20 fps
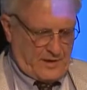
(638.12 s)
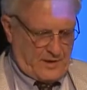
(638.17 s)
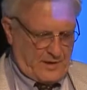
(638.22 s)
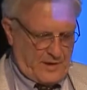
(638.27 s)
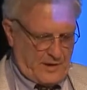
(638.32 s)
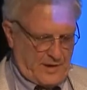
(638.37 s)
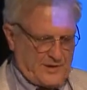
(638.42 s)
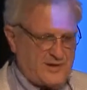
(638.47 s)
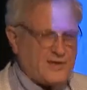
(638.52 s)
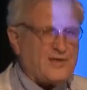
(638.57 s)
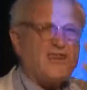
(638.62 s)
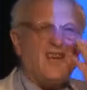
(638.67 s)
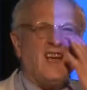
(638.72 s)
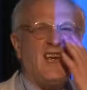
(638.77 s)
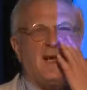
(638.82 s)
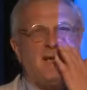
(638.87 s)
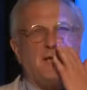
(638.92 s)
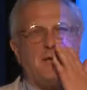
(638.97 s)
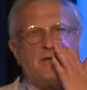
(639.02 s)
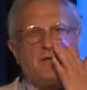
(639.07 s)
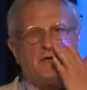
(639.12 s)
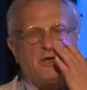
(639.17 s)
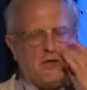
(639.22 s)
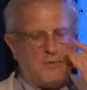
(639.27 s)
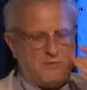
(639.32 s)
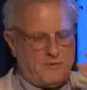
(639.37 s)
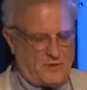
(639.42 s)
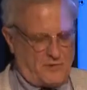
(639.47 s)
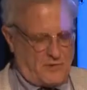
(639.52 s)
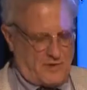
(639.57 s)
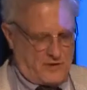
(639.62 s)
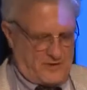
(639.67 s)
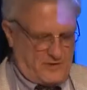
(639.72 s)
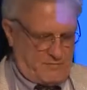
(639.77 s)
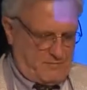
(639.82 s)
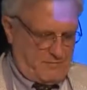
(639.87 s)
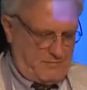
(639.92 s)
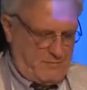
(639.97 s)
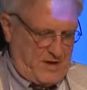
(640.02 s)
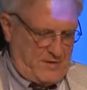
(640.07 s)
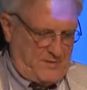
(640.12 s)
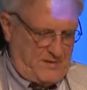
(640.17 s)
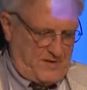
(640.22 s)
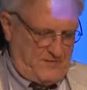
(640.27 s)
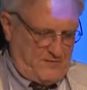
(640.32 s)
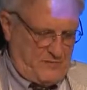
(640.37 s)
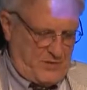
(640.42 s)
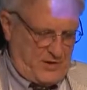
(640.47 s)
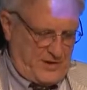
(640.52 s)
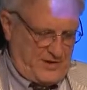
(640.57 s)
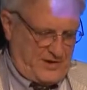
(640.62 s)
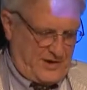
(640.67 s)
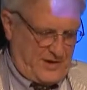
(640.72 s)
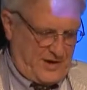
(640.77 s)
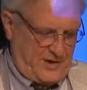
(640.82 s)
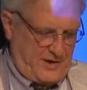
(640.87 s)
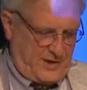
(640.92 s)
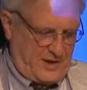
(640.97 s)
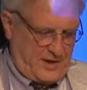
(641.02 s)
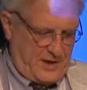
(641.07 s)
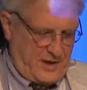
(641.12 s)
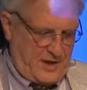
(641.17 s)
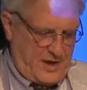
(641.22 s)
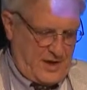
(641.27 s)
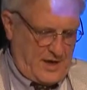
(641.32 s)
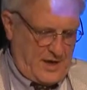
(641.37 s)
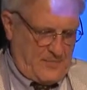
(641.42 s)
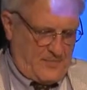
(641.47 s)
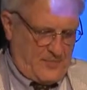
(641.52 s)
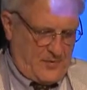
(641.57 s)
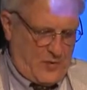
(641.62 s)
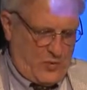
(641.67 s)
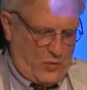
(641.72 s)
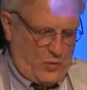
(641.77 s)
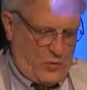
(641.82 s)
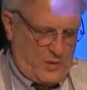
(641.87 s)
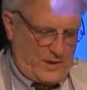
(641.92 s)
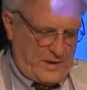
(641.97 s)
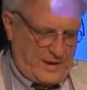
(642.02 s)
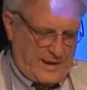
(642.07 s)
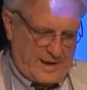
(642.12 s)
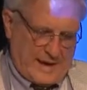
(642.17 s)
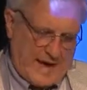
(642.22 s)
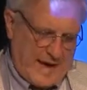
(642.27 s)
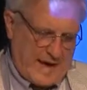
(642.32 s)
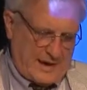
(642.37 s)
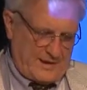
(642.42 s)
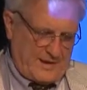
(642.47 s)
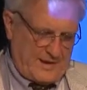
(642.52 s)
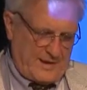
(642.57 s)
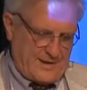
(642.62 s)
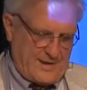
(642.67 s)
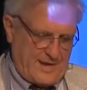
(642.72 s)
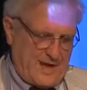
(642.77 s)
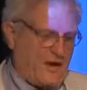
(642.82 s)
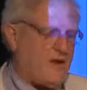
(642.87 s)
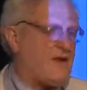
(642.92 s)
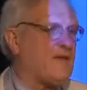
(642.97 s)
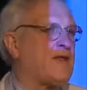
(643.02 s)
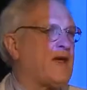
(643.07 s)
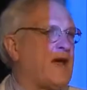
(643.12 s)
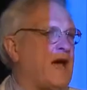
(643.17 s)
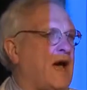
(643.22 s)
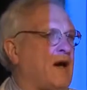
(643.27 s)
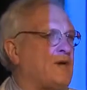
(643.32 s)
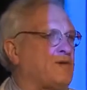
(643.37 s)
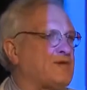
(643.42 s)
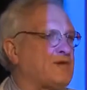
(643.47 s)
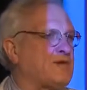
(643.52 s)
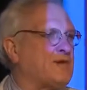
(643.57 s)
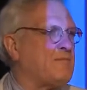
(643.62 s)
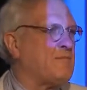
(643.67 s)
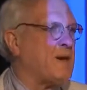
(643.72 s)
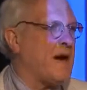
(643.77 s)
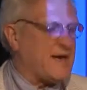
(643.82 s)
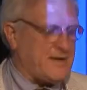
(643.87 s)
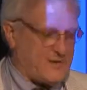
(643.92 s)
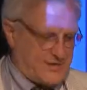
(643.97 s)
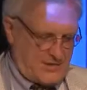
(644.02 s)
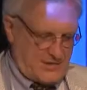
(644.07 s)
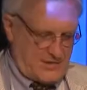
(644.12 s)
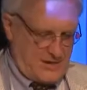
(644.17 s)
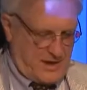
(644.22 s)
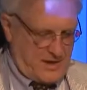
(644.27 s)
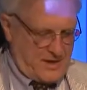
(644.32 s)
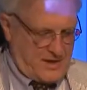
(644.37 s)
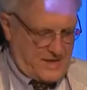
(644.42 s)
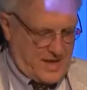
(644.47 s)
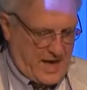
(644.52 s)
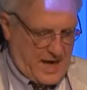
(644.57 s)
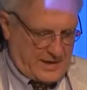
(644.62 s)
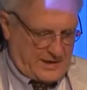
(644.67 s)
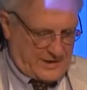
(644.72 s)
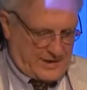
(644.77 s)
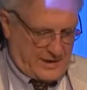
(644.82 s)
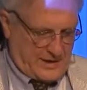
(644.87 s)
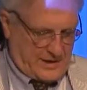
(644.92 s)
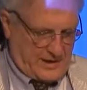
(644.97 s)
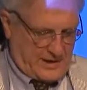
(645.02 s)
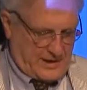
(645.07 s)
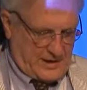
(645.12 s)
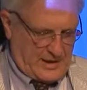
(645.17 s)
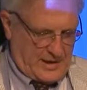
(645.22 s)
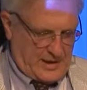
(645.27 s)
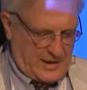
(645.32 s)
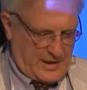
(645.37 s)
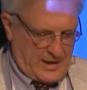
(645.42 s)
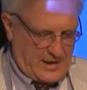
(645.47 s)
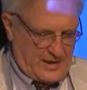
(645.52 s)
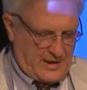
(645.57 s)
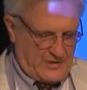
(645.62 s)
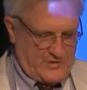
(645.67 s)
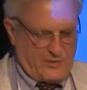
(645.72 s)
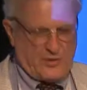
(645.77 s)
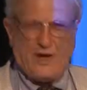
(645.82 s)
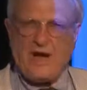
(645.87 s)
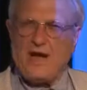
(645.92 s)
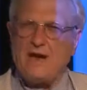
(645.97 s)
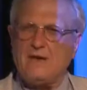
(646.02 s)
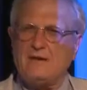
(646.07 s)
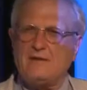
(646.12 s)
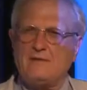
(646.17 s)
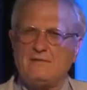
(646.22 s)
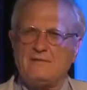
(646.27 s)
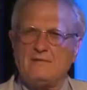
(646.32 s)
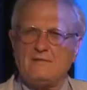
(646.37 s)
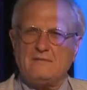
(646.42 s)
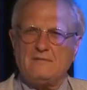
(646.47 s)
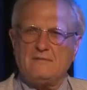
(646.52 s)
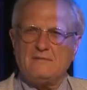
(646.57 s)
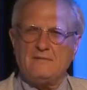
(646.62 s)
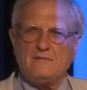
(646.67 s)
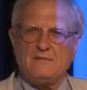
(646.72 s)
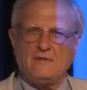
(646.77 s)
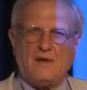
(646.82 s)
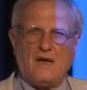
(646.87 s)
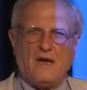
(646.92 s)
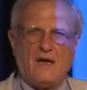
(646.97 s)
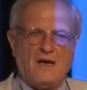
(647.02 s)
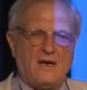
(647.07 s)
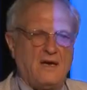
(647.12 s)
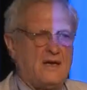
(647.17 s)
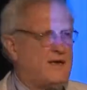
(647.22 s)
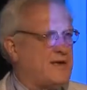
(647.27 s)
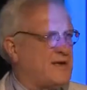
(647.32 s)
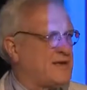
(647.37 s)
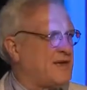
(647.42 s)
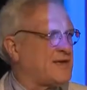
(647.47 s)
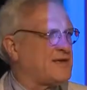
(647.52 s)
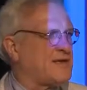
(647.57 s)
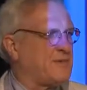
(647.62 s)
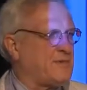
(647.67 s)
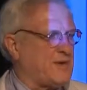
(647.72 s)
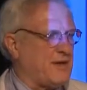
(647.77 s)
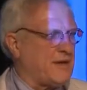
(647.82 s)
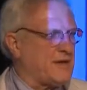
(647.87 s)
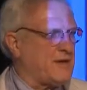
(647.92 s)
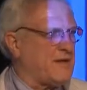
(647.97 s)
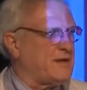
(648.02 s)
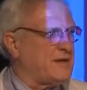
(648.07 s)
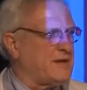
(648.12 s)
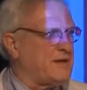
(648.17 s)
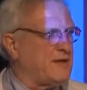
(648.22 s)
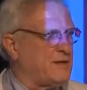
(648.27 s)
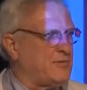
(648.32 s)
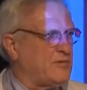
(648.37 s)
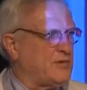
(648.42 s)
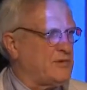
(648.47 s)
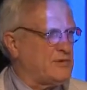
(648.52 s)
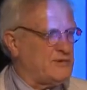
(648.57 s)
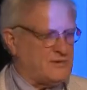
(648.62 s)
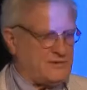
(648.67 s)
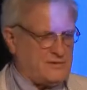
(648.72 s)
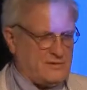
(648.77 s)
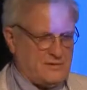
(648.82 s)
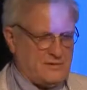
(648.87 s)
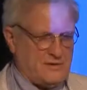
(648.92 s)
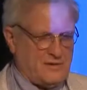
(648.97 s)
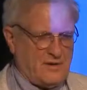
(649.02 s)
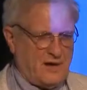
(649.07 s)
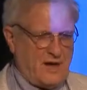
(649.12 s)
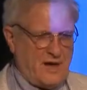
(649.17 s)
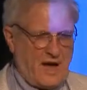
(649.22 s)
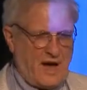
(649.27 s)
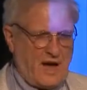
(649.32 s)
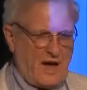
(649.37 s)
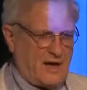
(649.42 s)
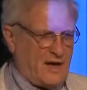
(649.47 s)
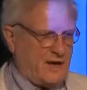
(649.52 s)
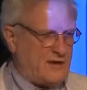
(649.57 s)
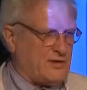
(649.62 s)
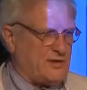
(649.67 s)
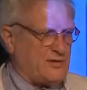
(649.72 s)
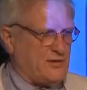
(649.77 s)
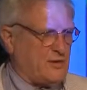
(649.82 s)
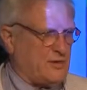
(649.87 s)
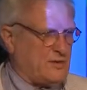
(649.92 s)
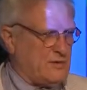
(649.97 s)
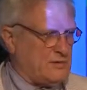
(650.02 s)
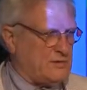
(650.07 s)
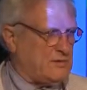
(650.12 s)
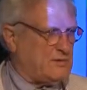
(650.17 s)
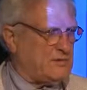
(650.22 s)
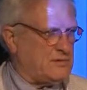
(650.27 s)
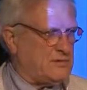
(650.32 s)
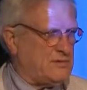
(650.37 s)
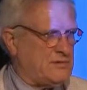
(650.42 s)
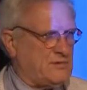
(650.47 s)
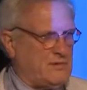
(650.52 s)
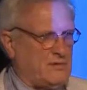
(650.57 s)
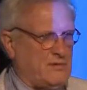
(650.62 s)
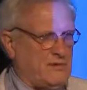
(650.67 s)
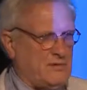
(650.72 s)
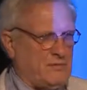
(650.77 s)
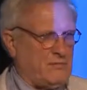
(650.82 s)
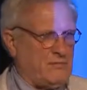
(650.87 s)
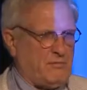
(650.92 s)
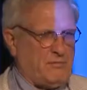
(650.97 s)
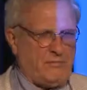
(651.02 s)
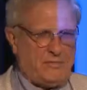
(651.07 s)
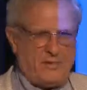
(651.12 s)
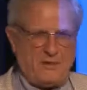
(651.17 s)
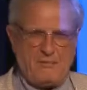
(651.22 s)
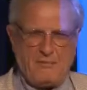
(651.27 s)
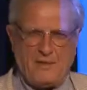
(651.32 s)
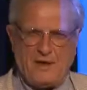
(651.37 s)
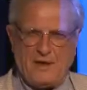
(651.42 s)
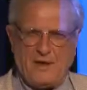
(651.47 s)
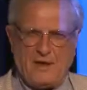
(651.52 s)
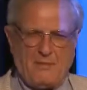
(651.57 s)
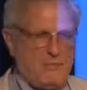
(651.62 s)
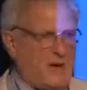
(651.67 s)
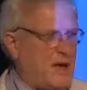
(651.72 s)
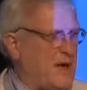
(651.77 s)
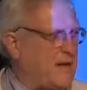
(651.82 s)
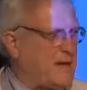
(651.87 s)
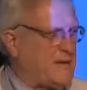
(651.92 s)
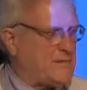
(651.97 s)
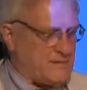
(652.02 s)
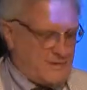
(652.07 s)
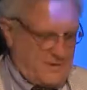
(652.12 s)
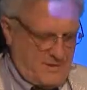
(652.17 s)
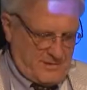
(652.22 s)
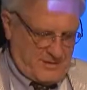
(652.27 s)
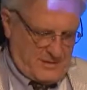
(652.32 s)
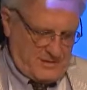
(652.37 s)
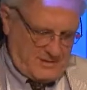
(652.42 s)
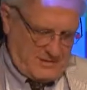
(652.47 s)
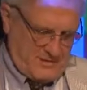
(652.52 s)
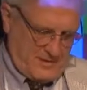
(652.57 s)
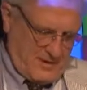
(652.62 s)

There's a saying in German, which maybe even works in English, when the cat is out of the house, the mice start dancing. You get it? Is there something like that in Hebrew? Hachatul, minabayit, or something?